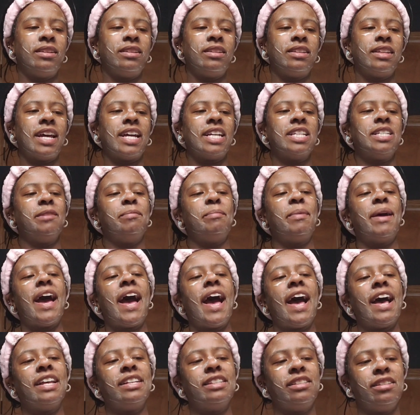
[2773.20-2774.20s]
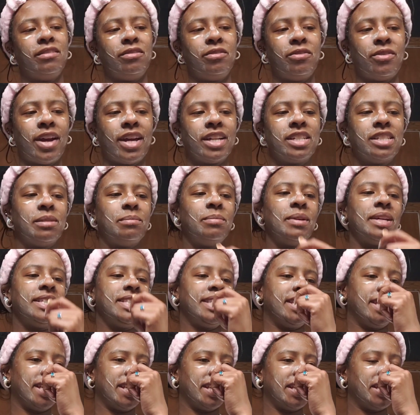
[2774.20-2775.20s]
/ passive way to
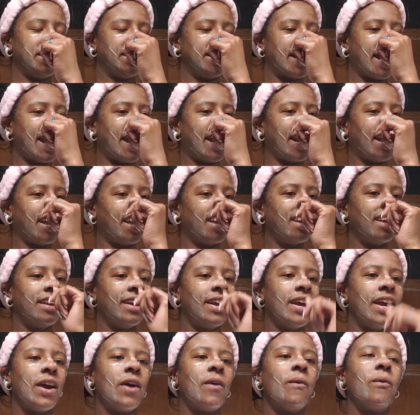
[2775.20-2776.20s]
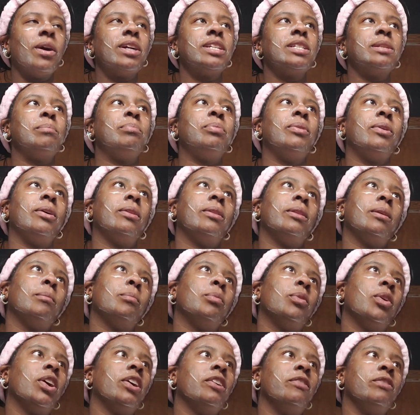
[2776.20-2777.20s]
basically say, or to put the
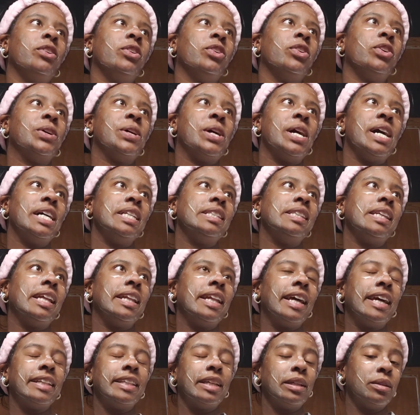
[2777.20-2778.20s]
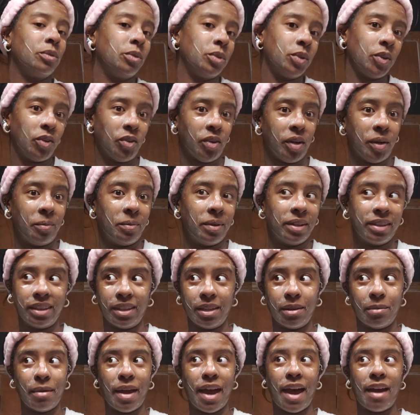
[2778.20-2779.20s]
point of view across that like they don't agree with
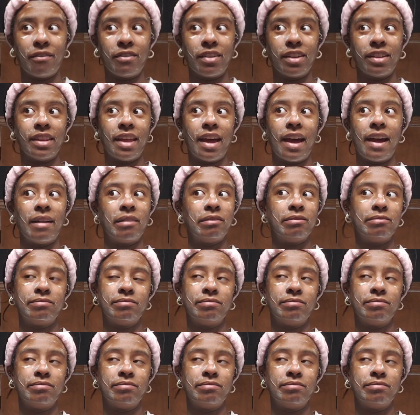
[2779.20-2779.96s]
them having that